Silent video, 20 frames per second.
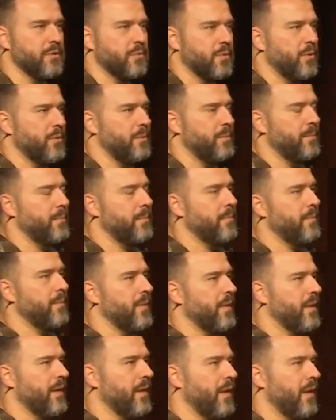the room?
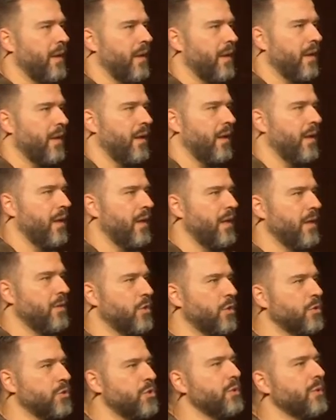
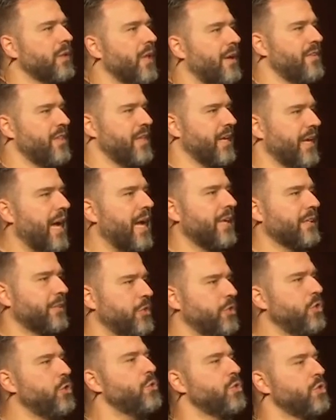Don't you love it that God
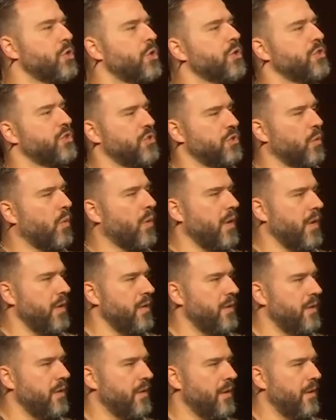can use your story?
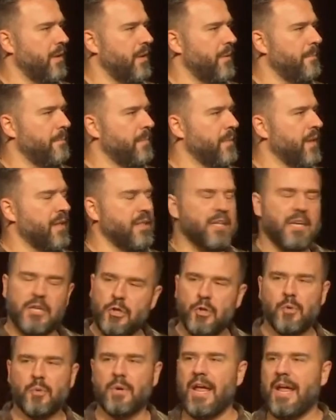That
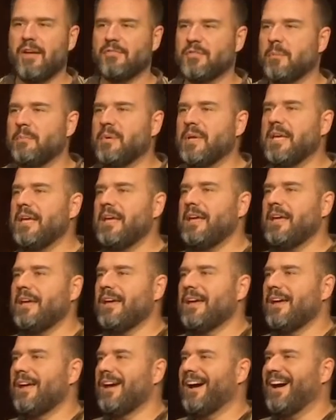you don't have to be
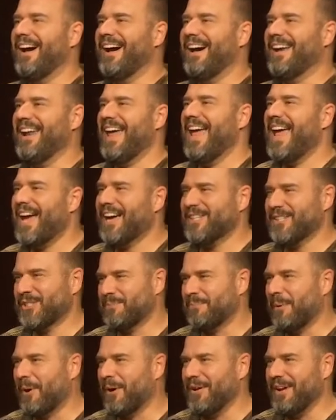an
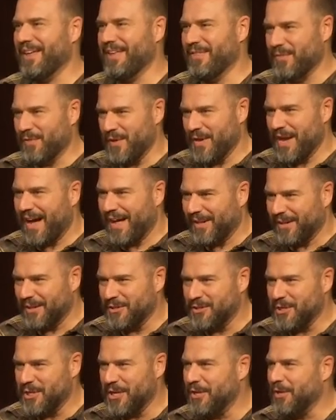expert in
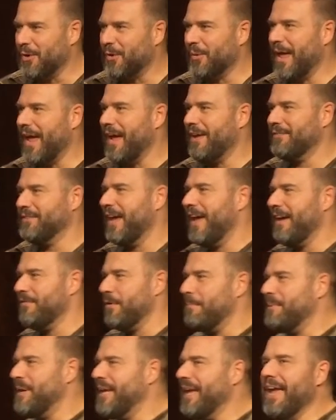theology. You don't have to have
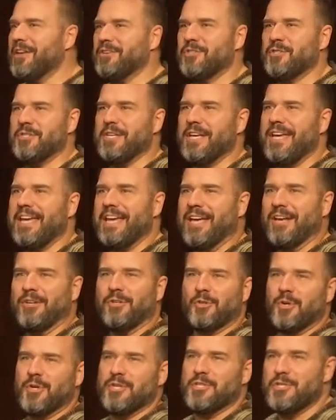a PhD in
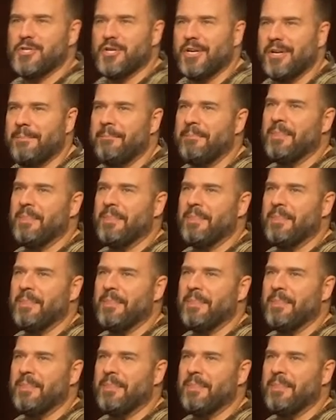Christian